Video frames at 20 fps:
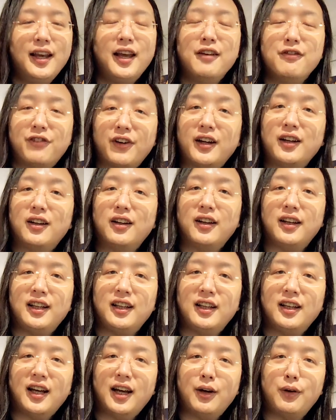And
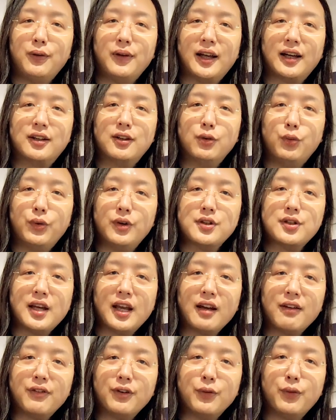finally, I would like to wish
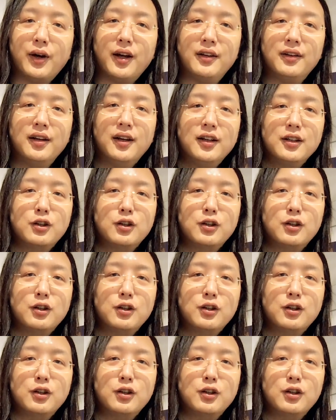everyone